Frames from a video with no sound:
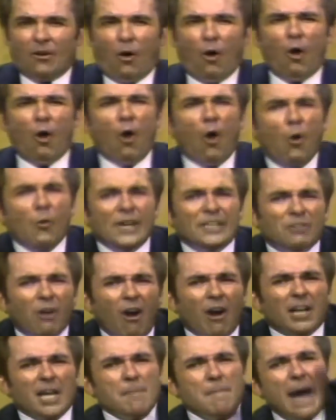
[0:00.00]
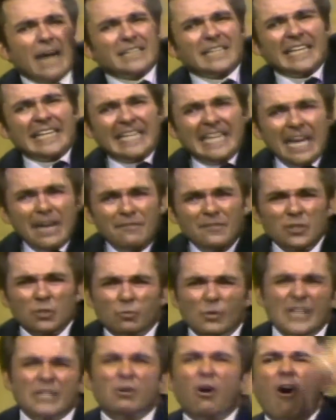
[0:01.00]
Oh, we talk about the gifts,
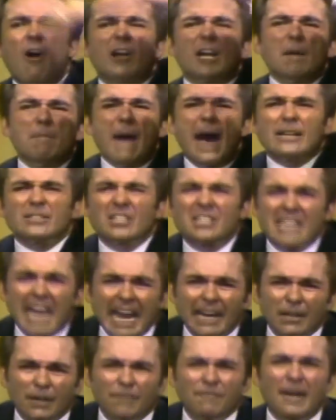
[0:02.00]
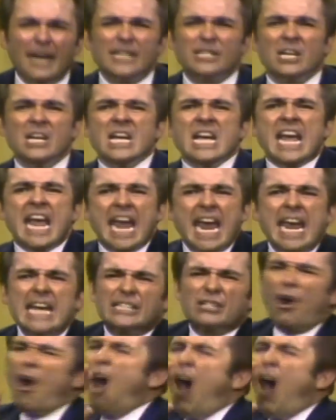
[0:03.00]
we talk about sacrifice. It's